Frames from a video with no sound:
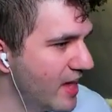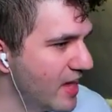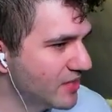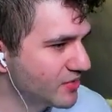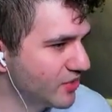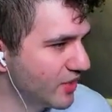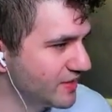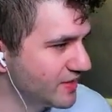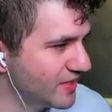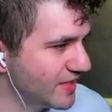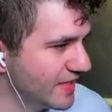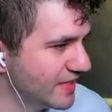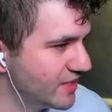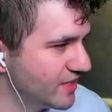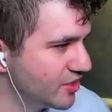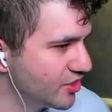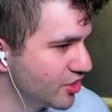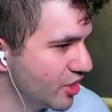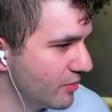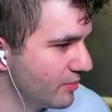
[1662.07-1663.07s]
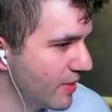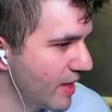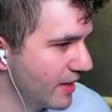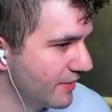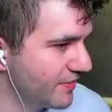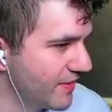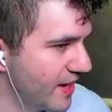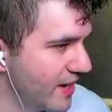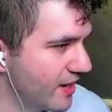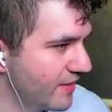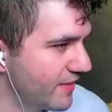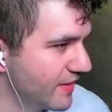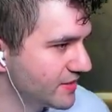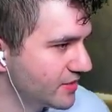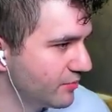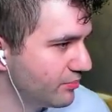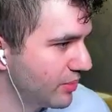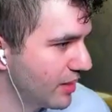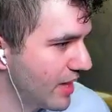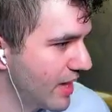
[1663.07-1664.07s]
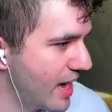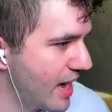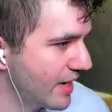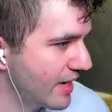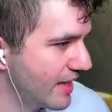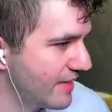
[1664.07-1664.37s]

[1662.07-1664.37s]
So that's an easy chump block there. That's a block,